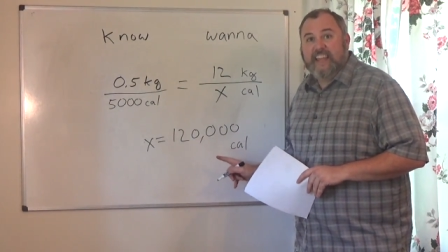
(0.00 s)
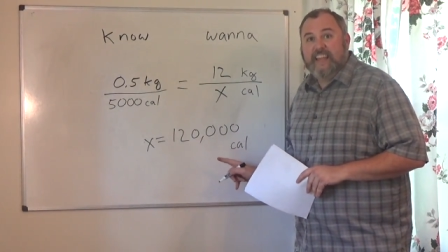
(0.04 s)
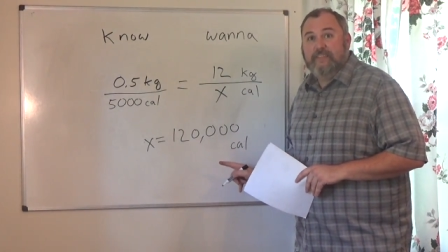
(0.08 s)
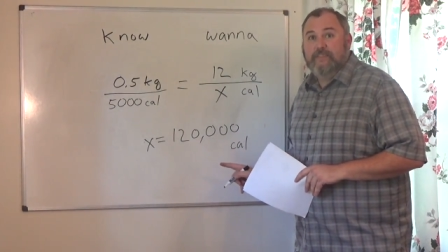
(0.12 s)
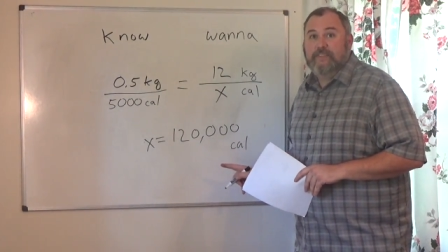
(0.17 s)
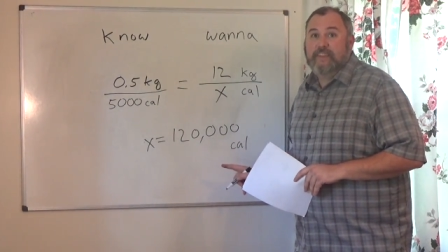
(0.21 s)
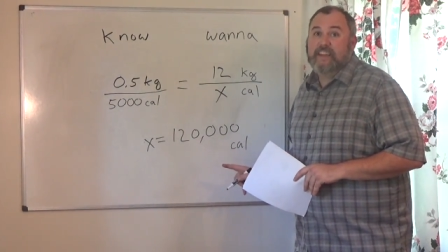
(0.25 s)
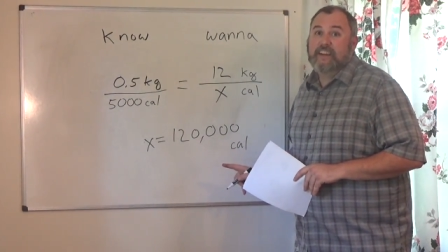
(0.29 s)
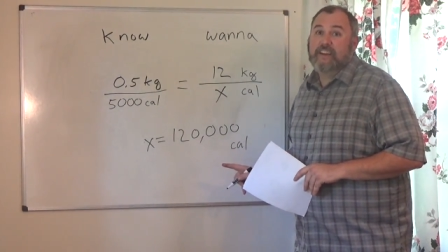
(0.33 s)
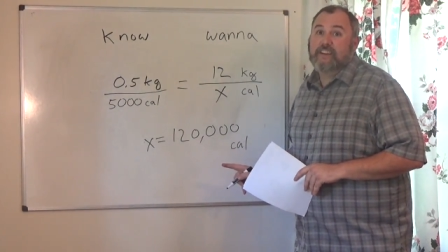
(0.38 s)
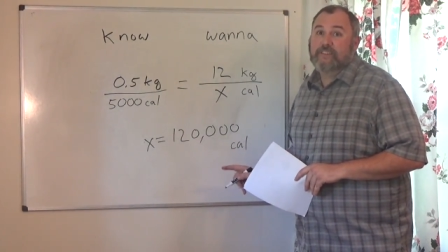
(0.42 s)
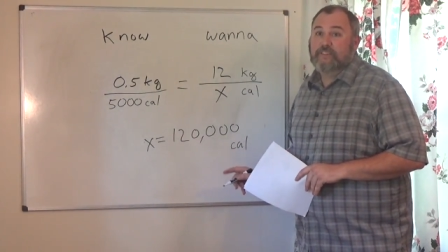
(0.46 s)
and
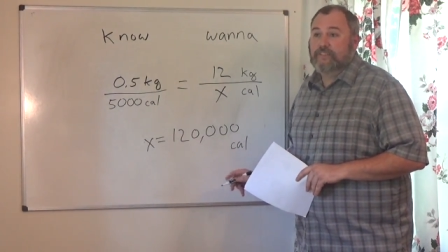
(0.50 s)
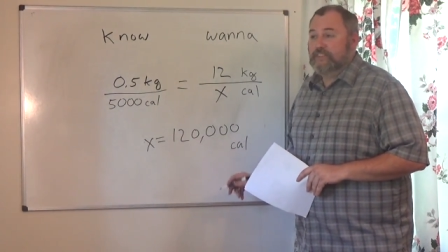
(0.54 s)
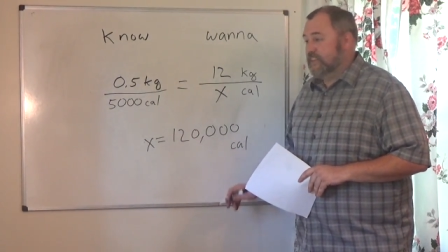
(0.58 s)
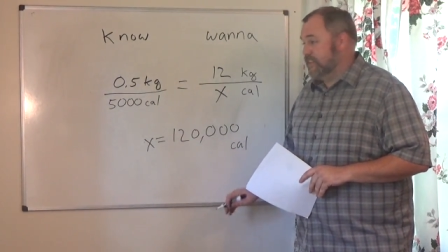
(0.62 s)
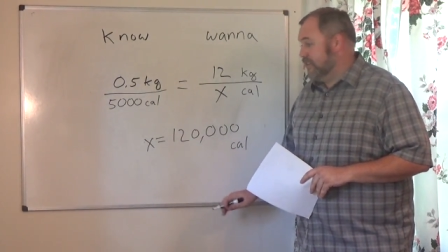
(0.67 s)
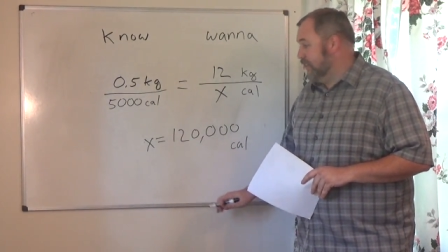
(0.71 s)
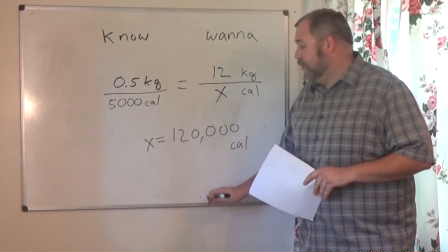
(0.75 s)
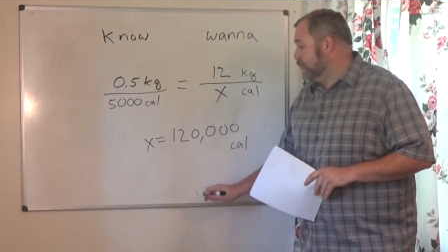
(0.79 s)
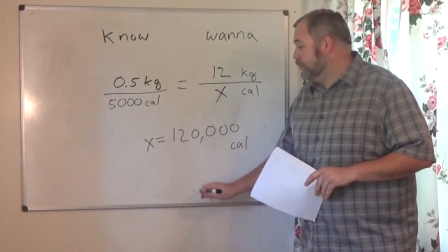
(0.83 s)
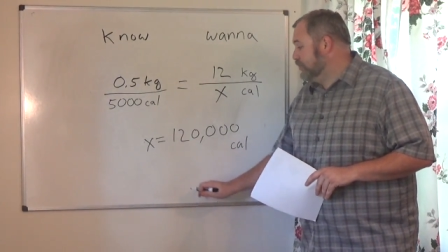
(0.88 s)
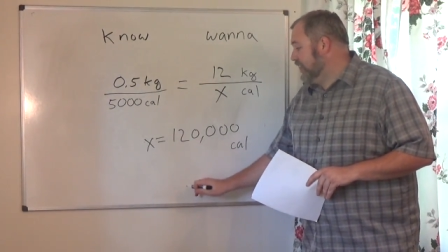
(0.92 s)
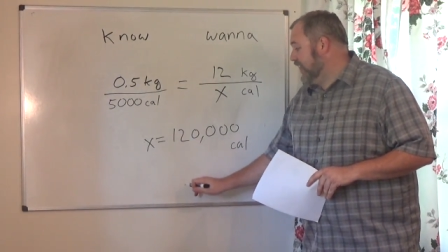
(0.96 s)
then all of a
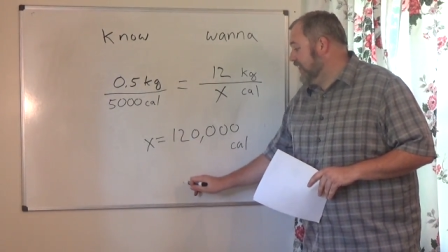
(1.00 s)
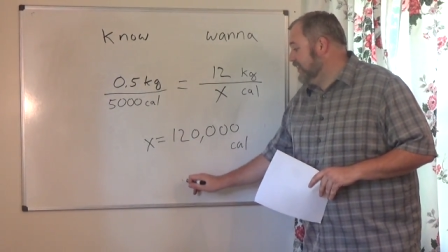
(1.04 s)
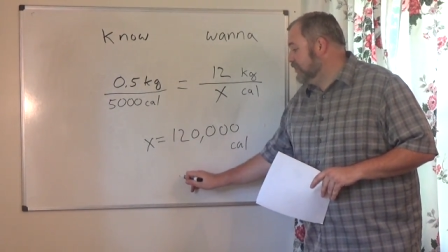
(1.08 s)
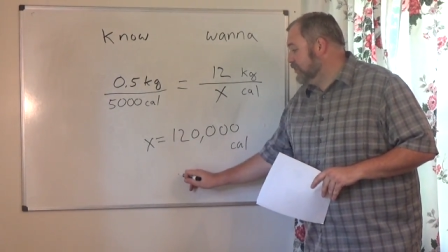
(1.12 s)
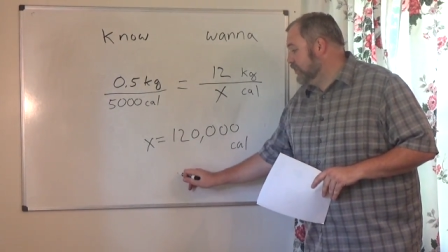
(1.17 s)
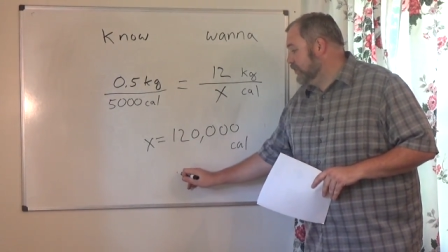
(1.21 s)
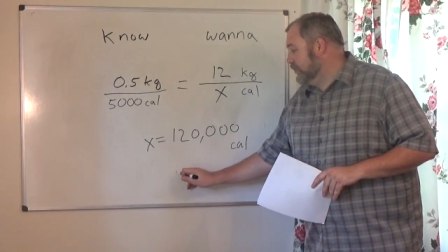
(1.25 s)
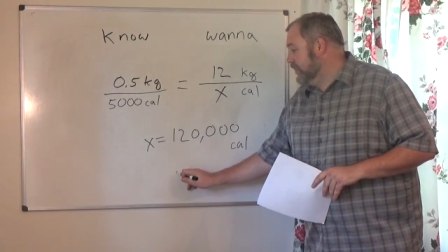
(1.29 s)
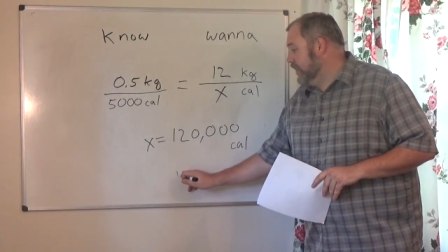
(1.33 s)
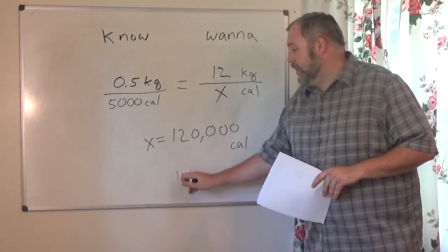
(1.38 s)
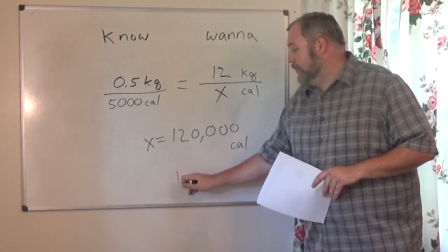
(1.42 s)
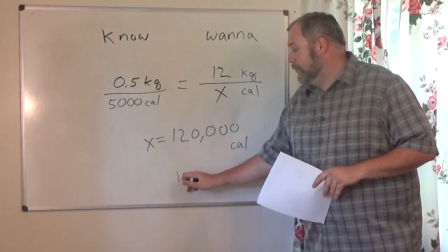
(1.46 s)
sudden they'll change
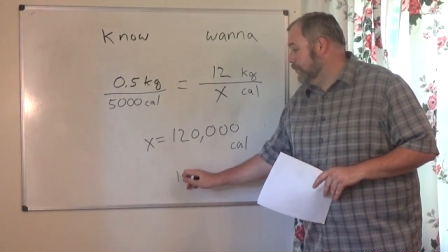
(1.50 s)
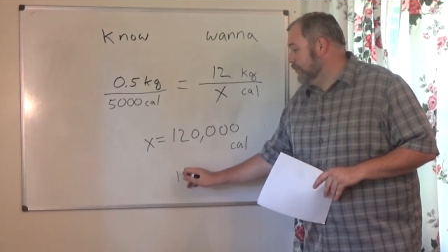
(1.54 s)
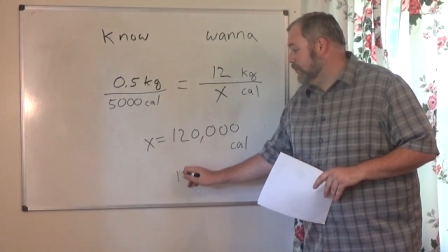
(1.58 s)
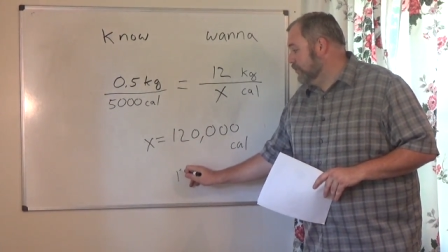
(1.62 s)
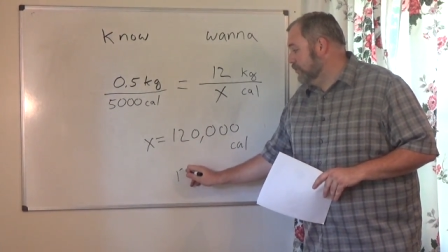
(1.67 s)
their number